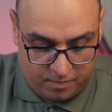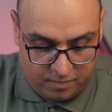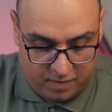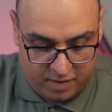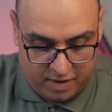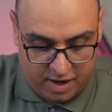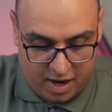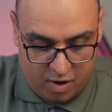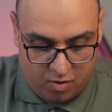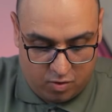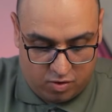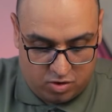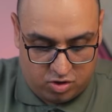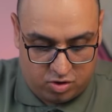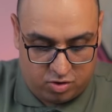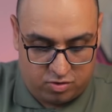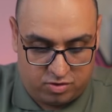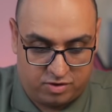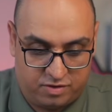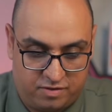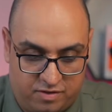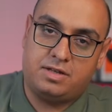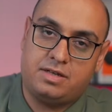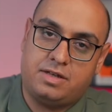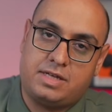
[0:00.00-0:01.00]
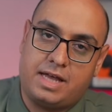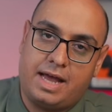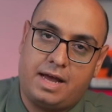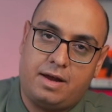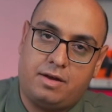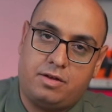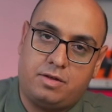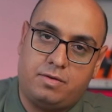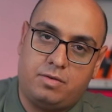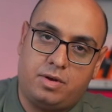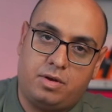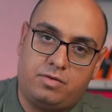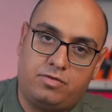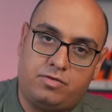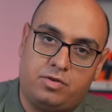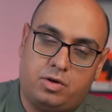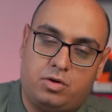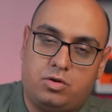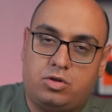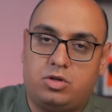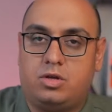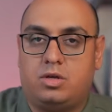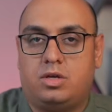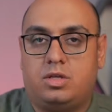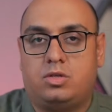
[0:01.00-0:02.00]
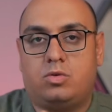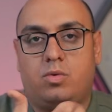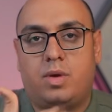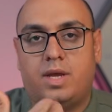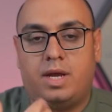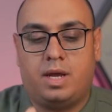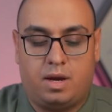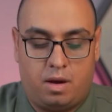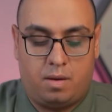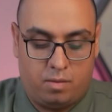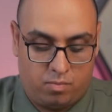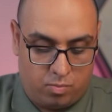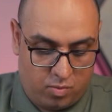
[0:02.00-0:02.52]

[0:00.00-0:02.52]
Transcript: now it shows us the status of our filter as well.